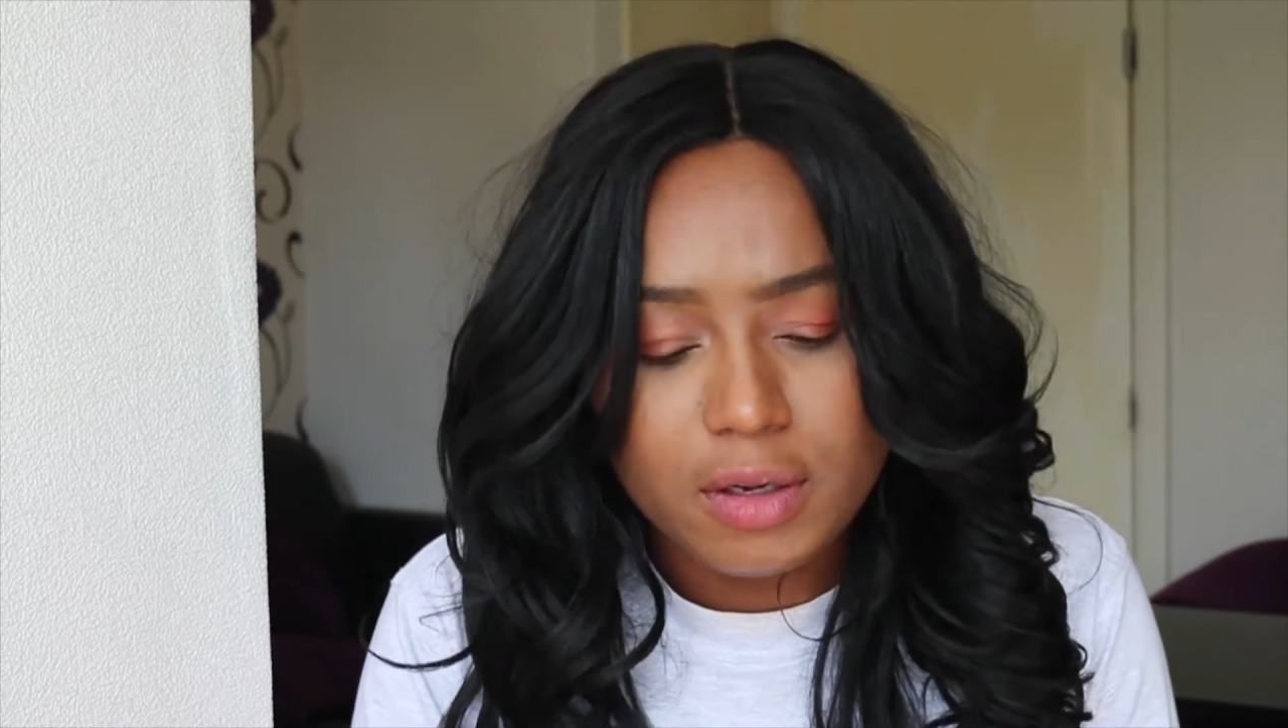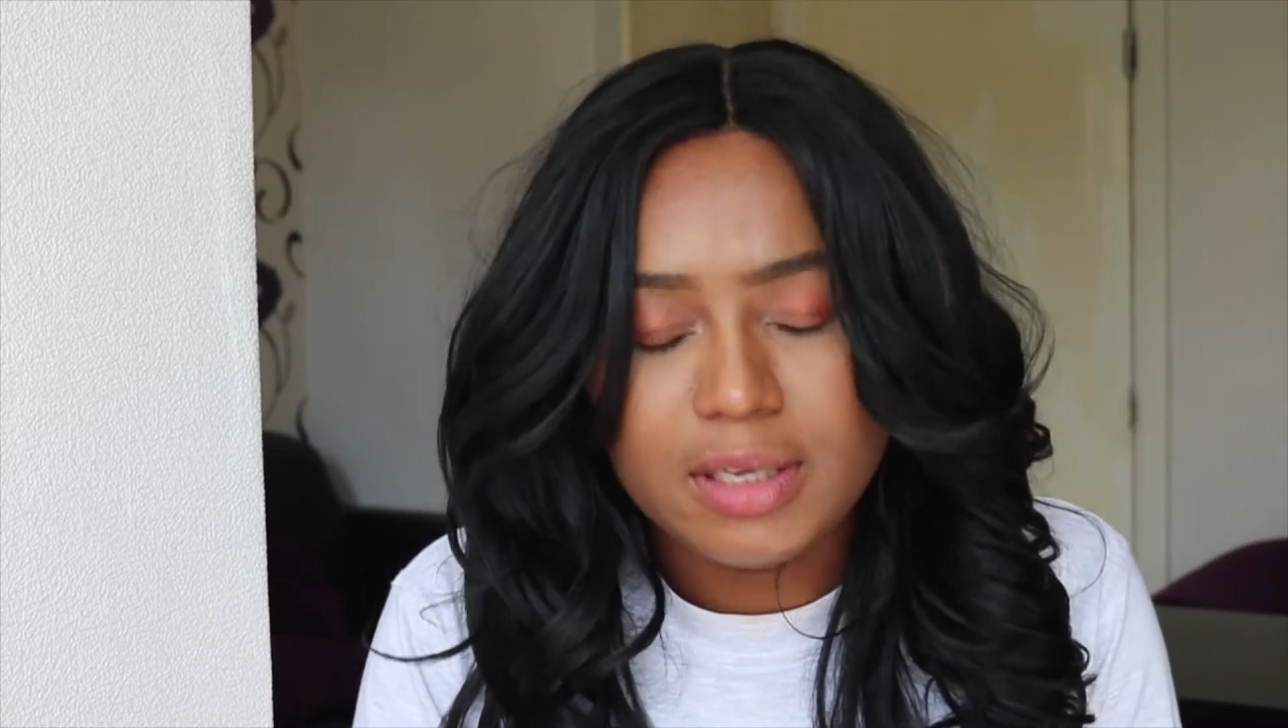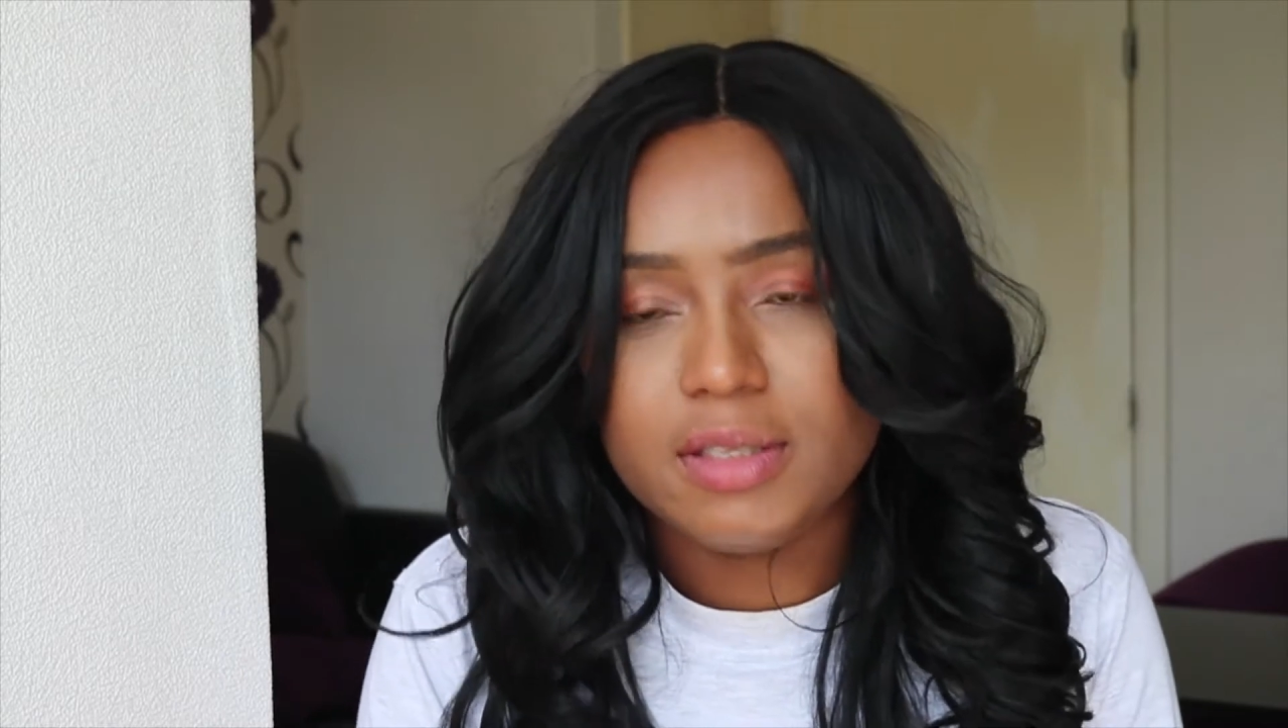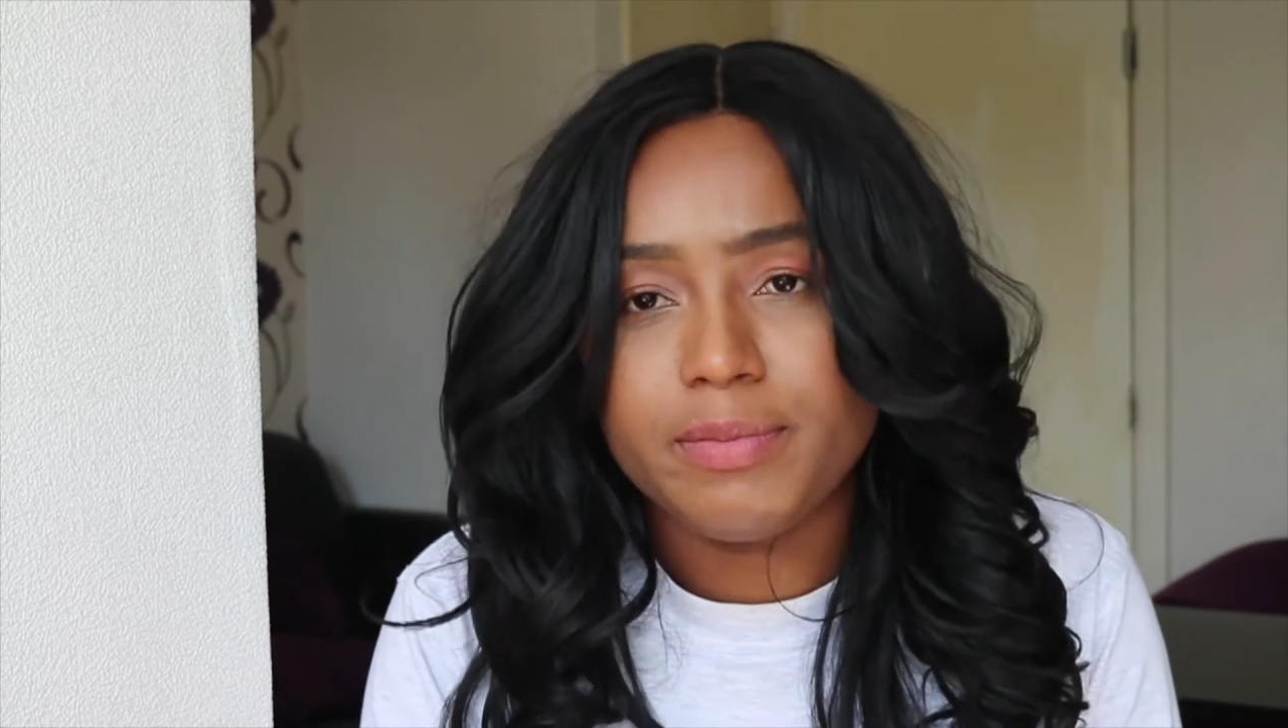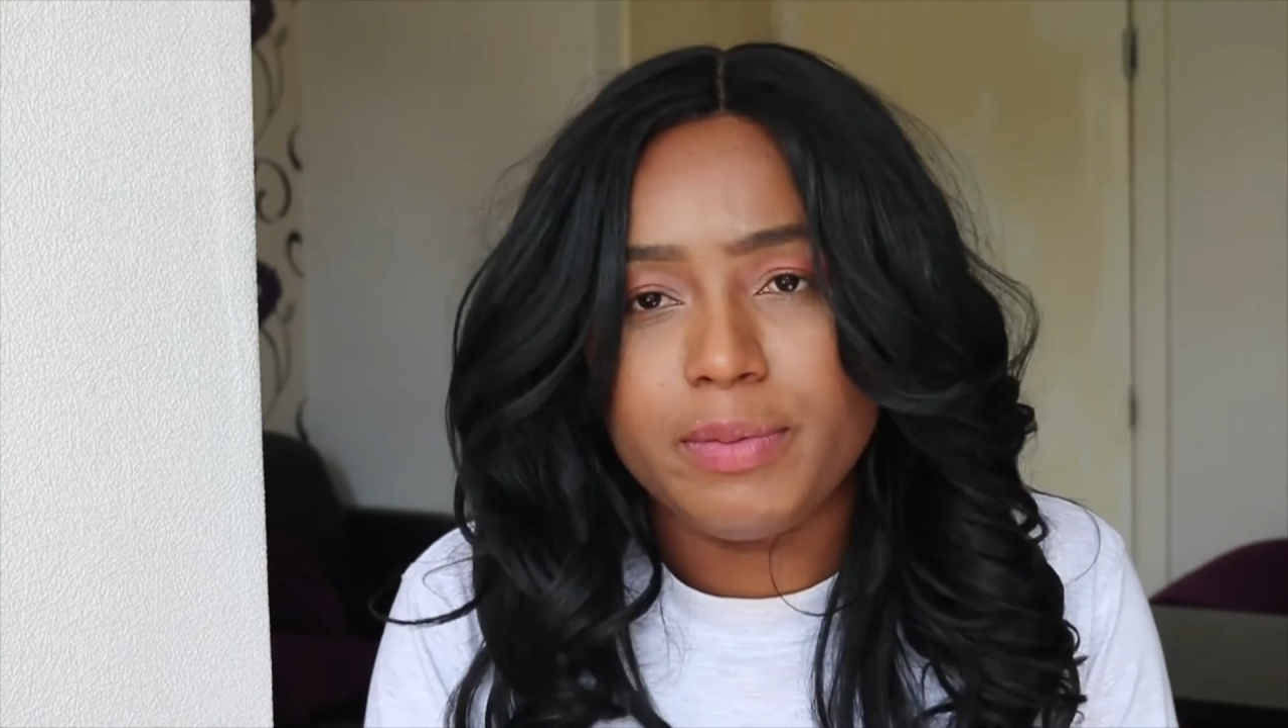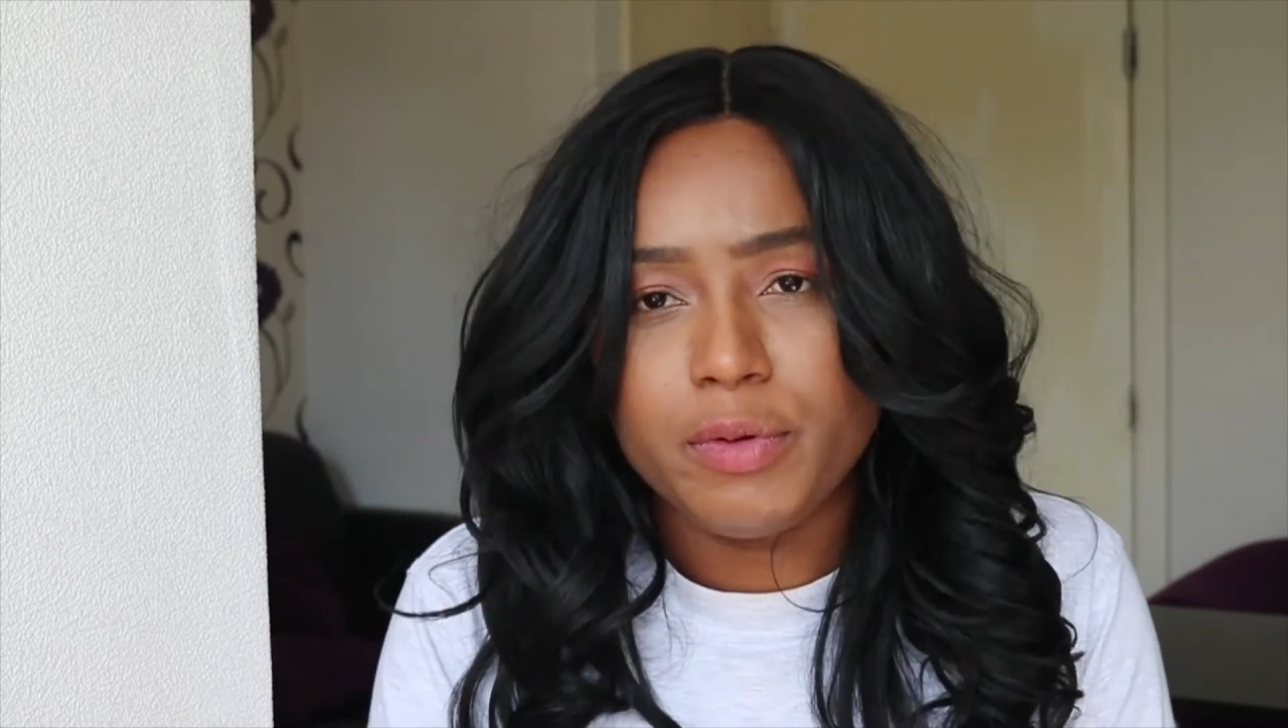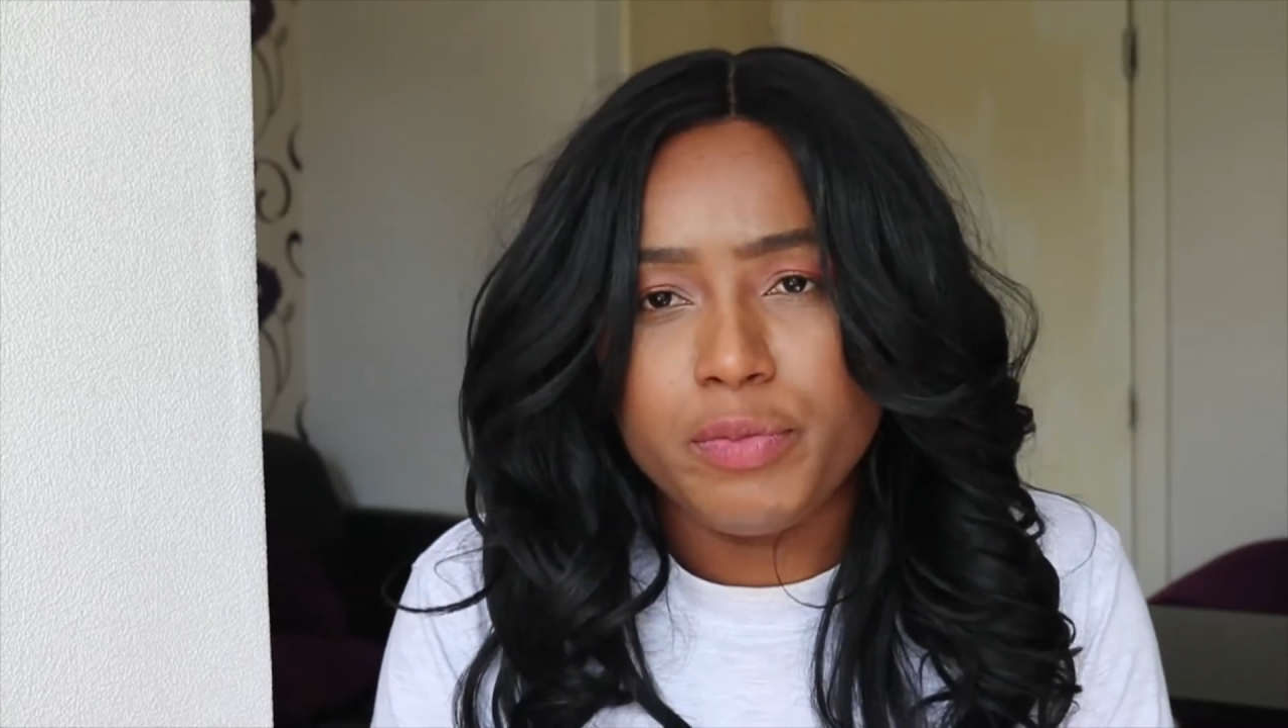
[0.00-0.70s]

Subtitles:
as some people